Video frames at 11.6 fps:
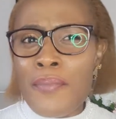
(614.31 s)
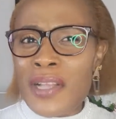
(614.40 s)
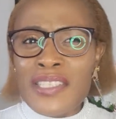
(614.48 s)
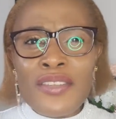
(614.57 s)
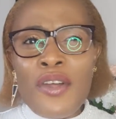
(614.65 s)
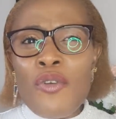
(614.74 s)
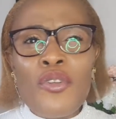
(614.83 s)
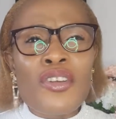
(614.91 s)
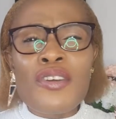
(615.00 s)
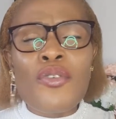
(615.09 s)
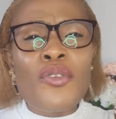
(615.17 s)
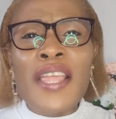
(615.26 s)
Bacteria
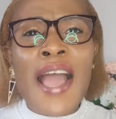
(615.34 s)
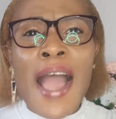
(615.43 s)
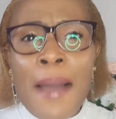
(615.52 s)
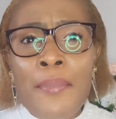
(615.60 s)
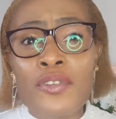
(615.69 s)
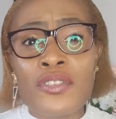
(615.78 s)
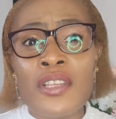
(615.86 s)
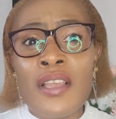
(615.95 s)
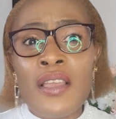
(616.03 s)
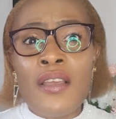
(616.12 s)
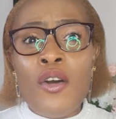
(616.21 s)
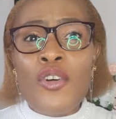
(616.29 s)
only harbors,
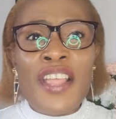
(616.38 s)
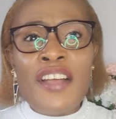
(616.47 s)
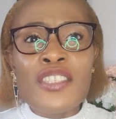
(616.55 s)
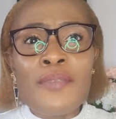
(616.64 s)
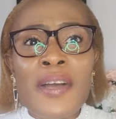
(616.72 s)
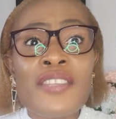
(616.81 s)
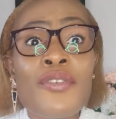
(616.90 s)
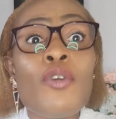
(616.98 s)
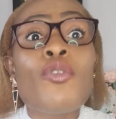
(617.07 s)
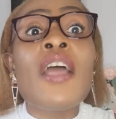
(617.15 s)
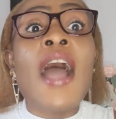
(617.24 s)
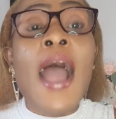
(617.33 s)
unhealthy bacteria
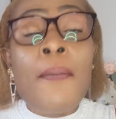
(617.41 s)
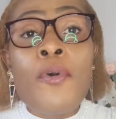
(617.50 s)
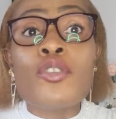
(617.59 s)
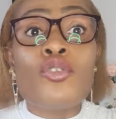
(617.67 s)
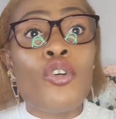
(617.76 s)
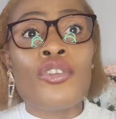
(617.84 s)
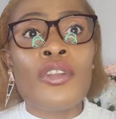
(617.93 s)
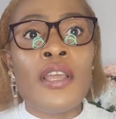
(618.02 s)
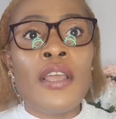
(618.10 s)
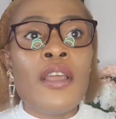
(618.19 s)
only harbors on